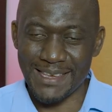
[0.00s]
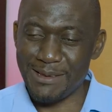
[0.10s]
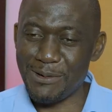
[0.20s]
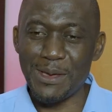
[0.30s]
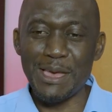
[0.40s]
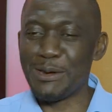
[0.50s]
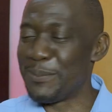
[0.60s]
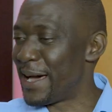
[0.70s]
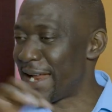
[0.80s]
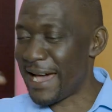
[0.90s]
You know, no
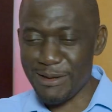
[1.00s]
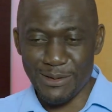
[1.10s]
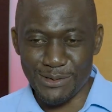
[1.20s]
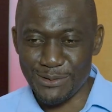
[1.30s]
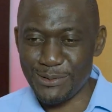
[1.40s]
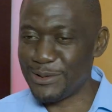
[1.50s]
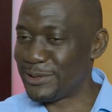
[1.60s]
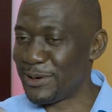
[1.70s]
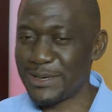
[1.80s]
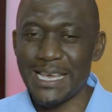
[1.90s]
matter how you do, you
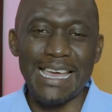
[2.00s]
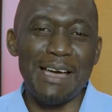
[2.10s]
turn,